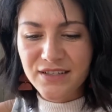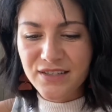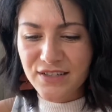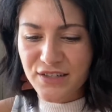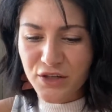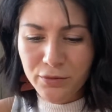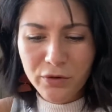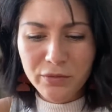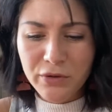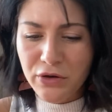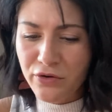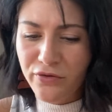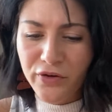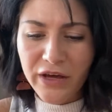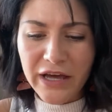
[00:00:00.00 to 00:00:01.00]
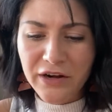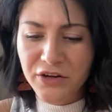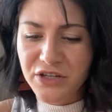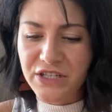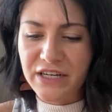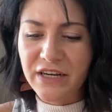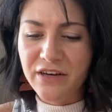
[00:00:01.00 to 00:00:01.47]
super beautiful
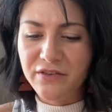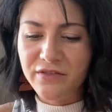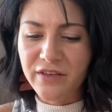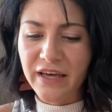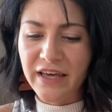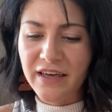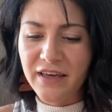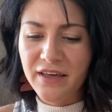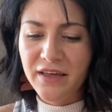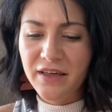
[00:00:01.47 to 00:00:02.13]
energy of like